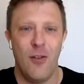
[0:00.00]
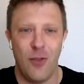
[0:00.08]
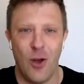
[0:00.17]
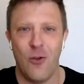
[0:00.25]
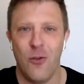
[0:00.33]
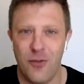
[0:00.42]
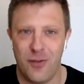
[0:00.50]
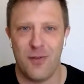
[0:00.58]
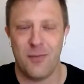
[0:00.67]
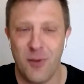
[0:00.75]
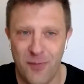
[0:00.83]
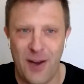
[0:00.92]
those
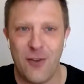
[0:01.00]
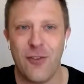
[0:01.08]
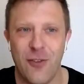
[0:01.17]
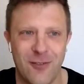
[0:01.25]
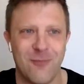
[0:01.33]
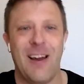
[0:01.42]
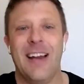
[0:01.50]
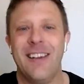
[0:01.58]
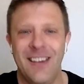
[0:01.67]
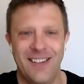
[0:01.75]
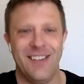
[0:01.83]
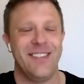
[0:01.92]
professions
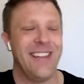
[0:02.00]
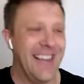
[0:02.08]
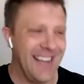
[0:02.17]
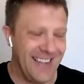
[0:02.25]
rating us,